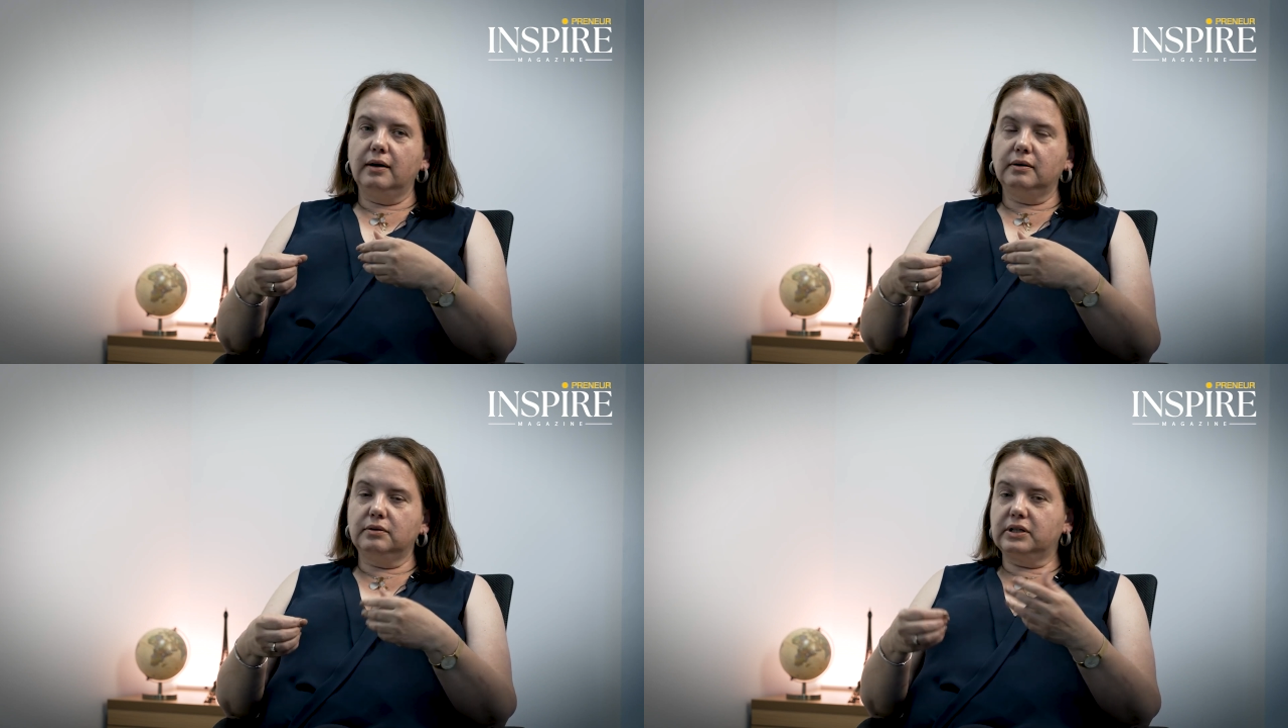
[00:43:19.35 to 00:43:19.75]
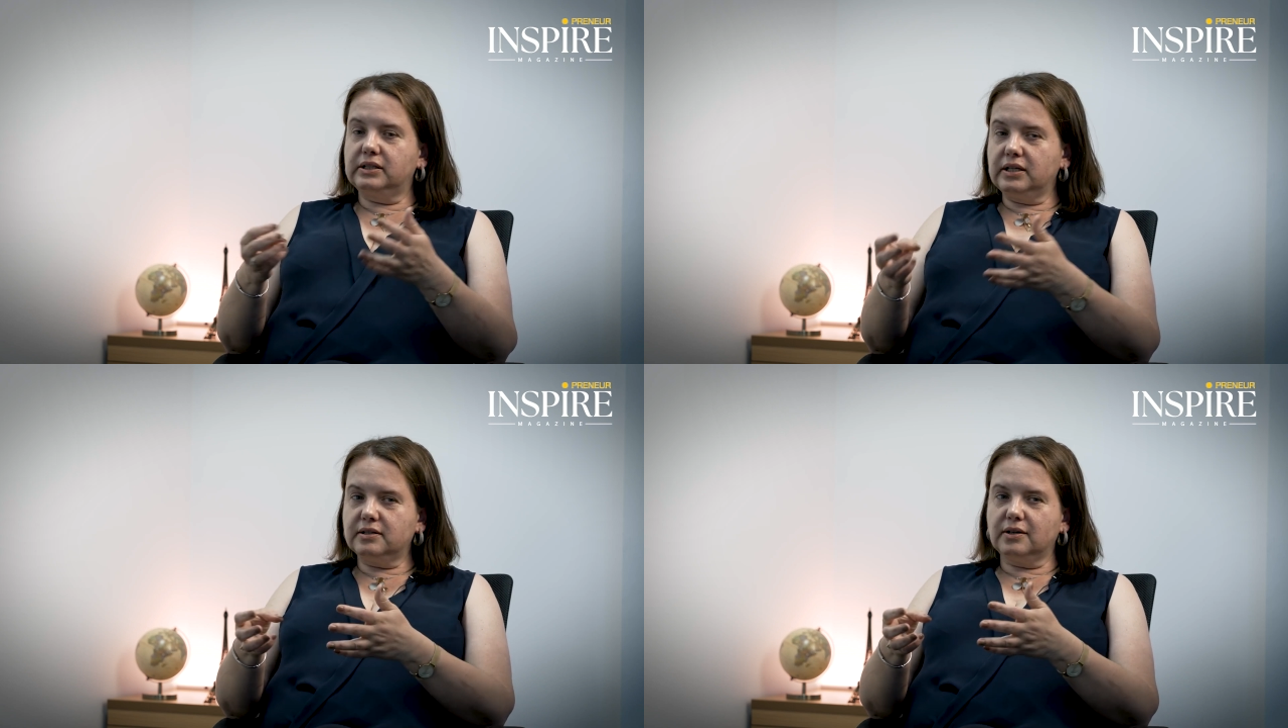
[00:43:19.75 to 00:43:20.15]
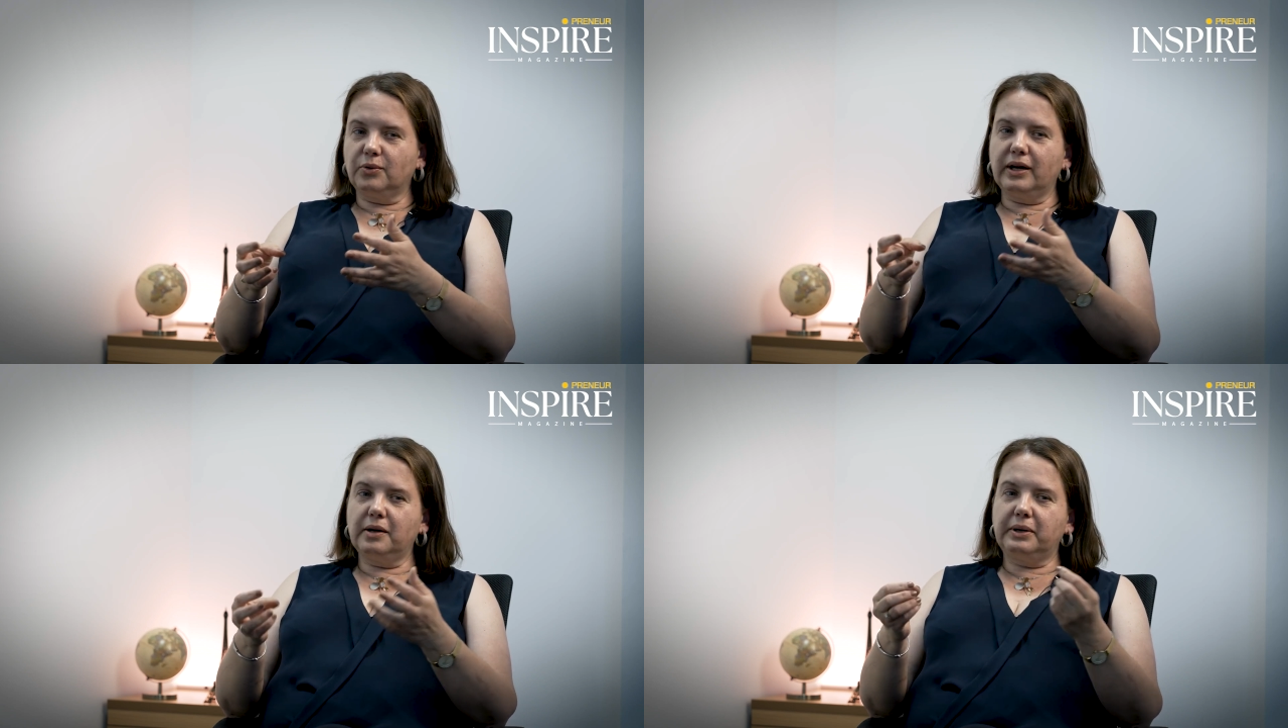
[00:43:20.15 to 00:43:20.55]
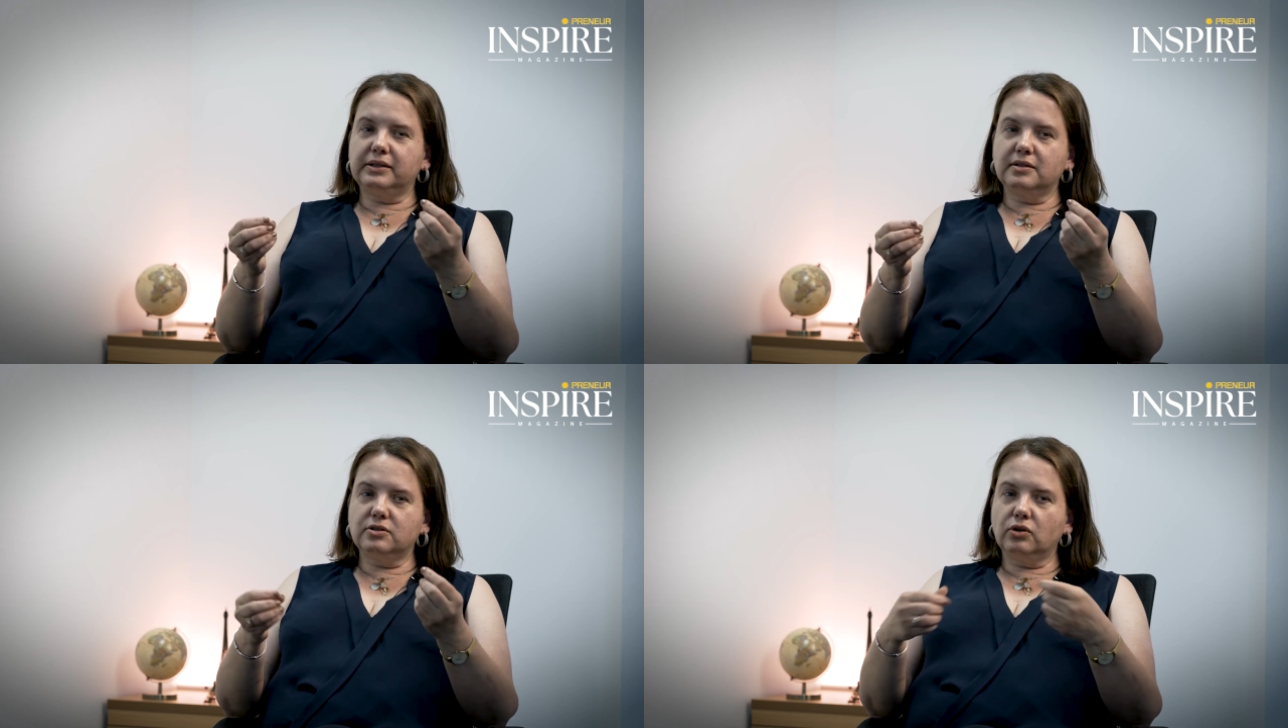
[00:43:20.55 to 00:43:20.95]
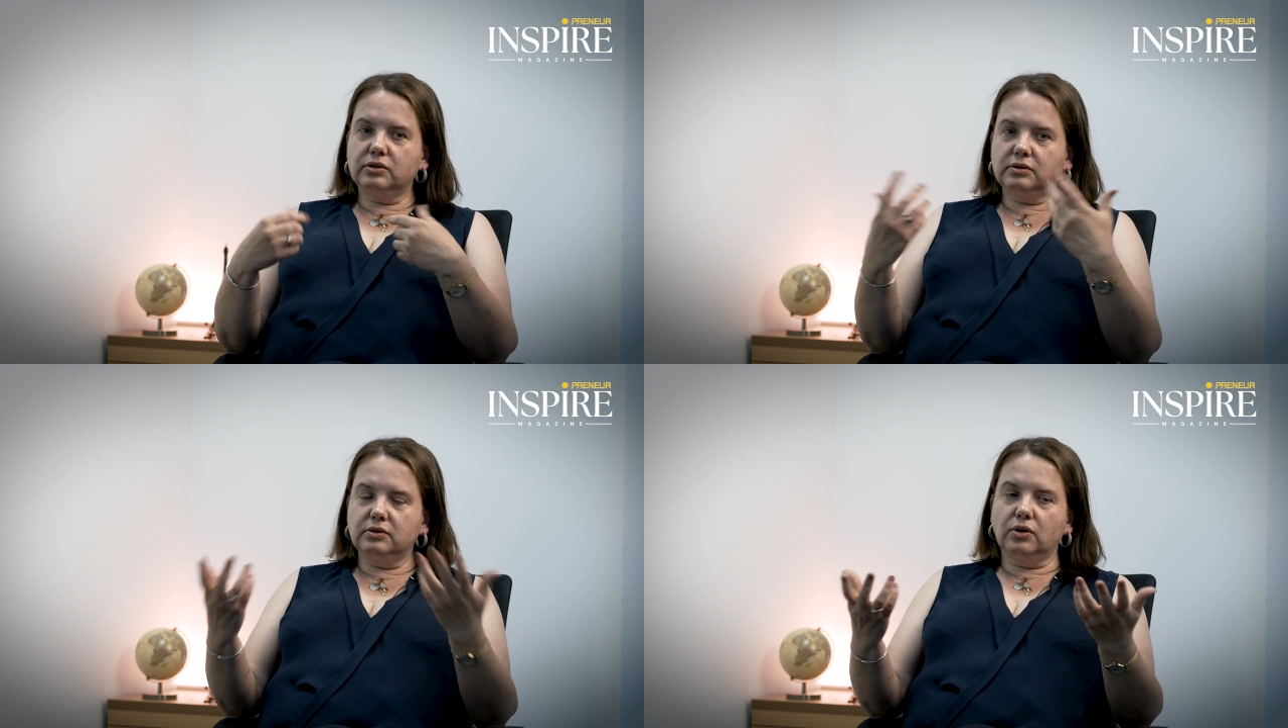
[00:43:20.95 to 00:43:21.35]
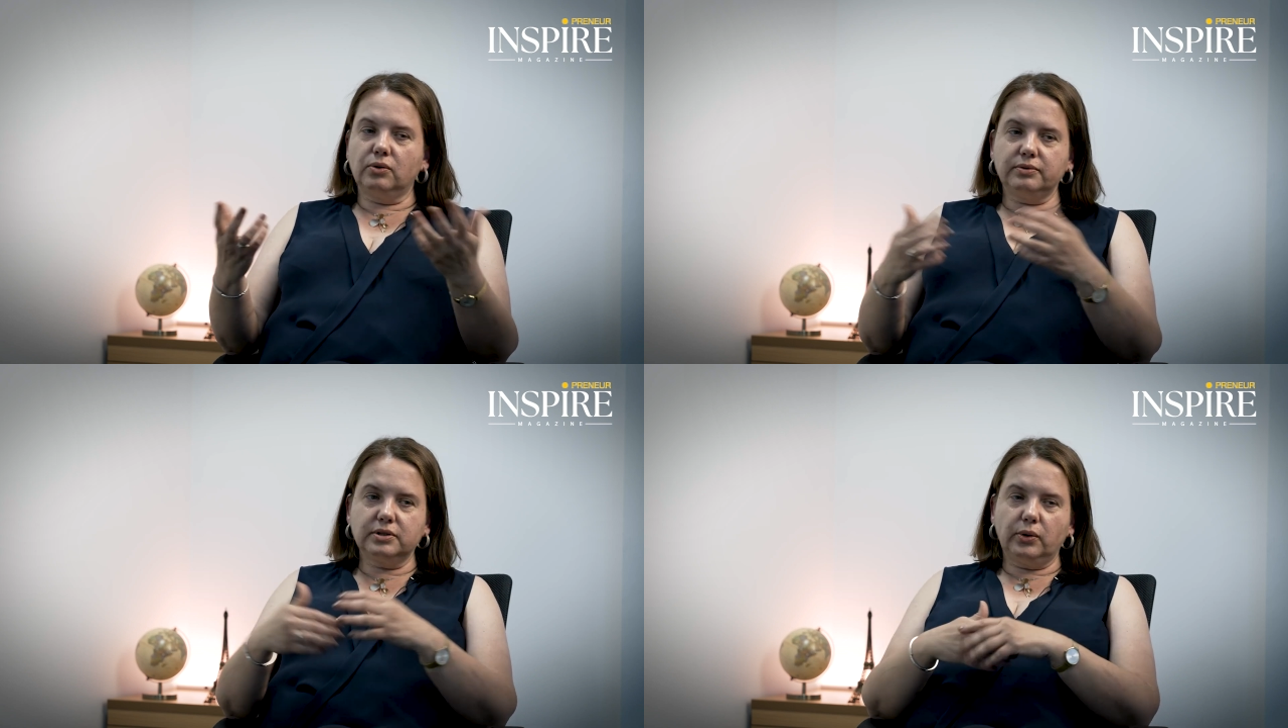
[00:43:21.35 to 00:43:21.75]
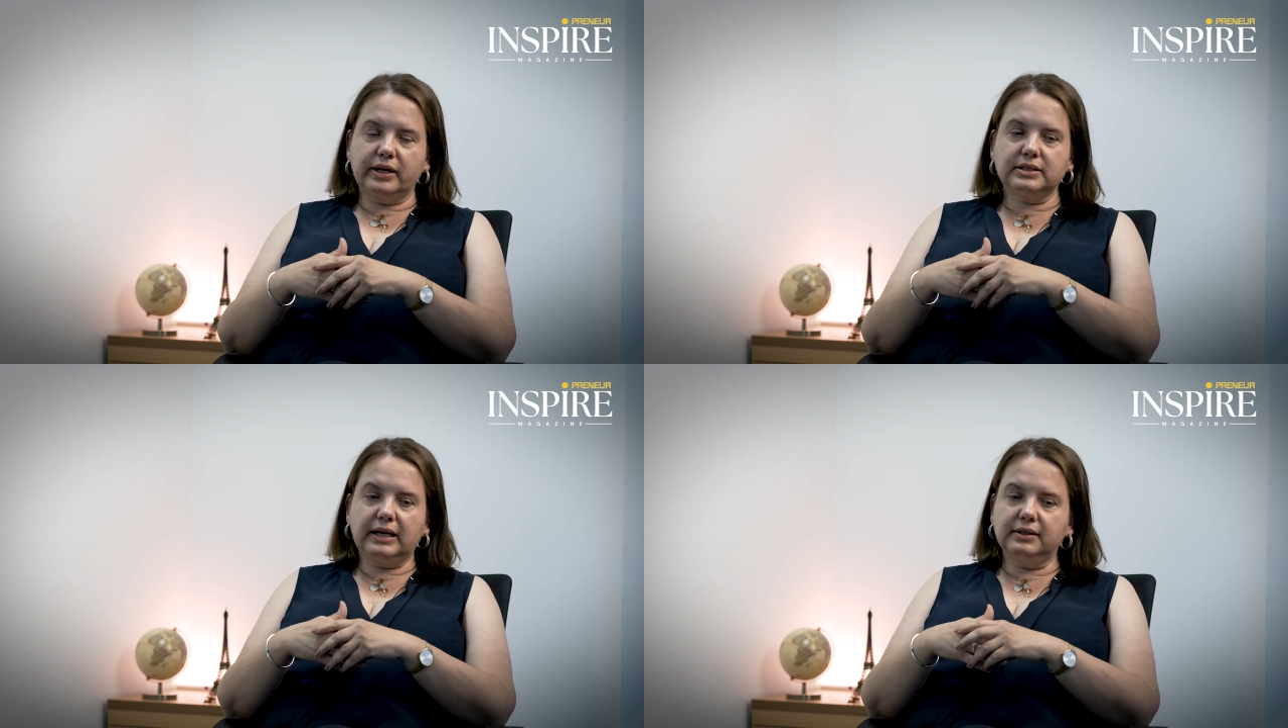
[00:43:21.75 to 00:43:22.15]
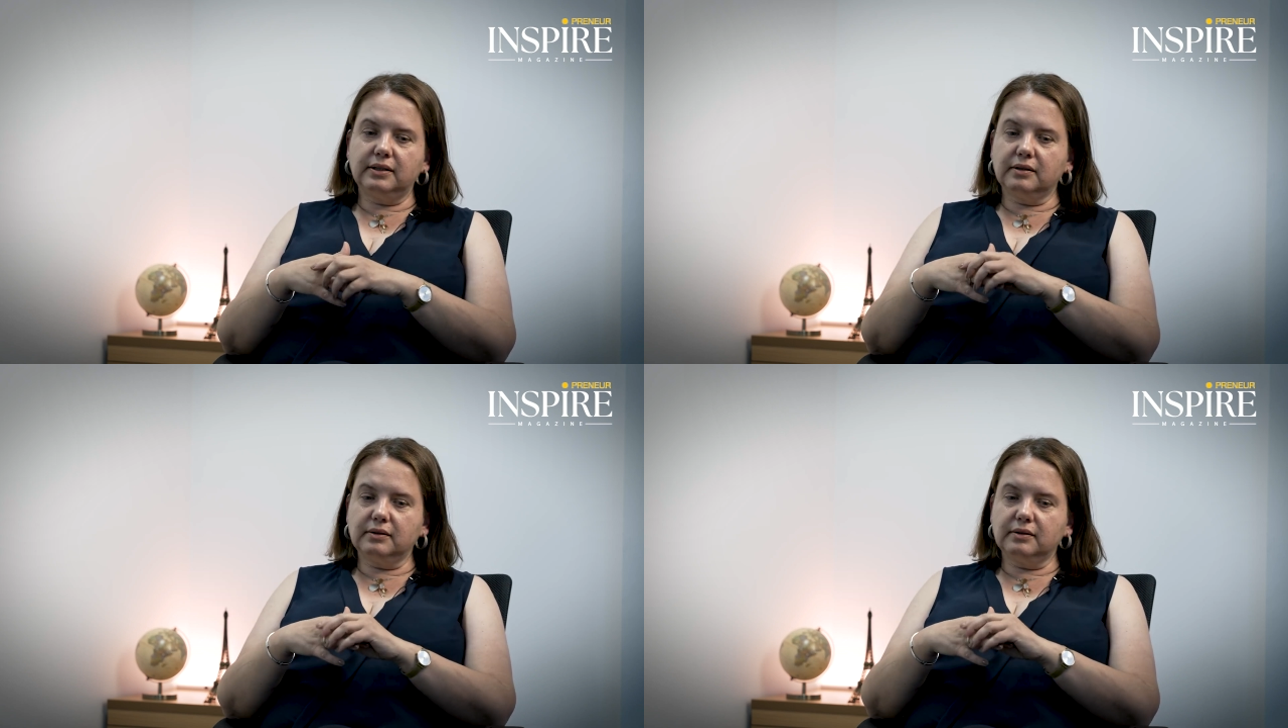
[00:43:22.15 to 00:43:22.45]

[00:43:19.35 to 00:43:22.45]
or it is in a way, but it's not so exciting